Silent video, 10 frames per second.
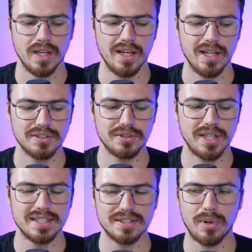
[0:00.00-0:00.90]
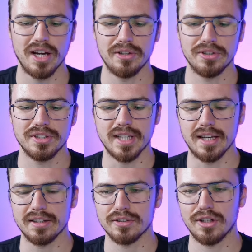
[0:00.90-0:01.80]
And so that's why you
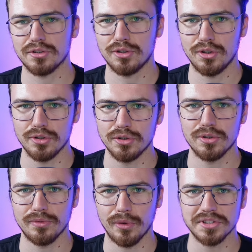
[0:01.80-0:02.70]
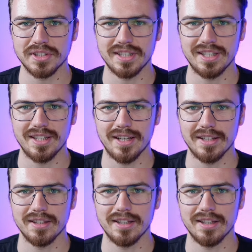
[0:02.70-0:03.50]
decided not to go to university and,